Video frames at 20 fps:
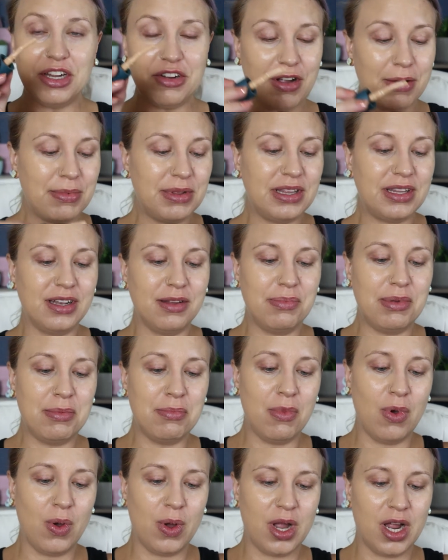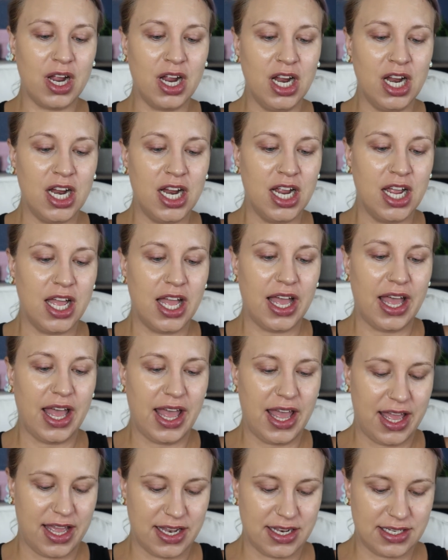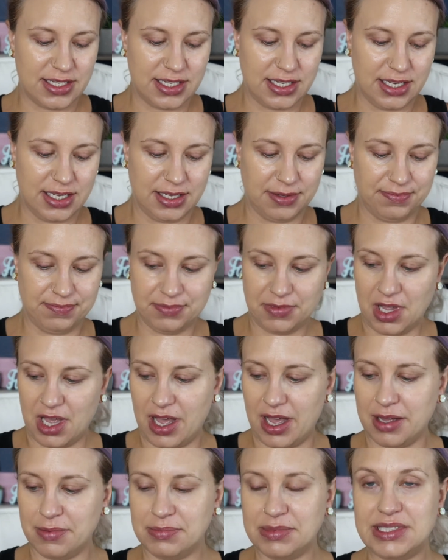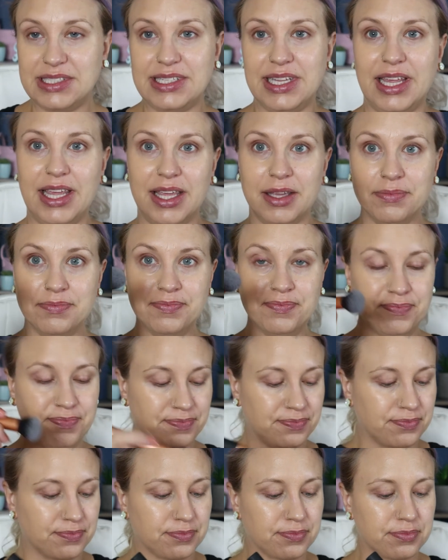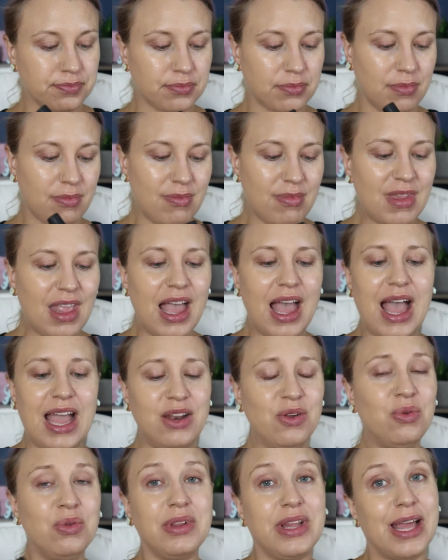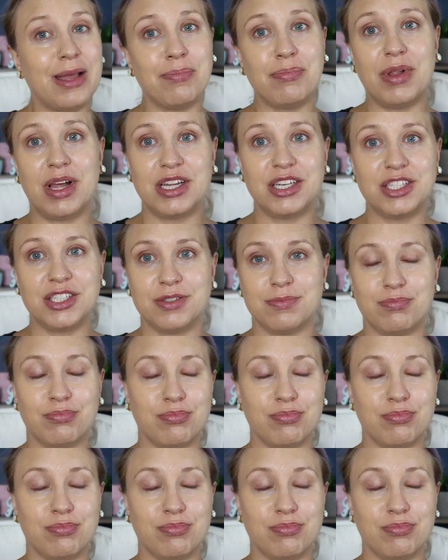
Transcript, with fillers: grab a little bit more and see. I don't like brush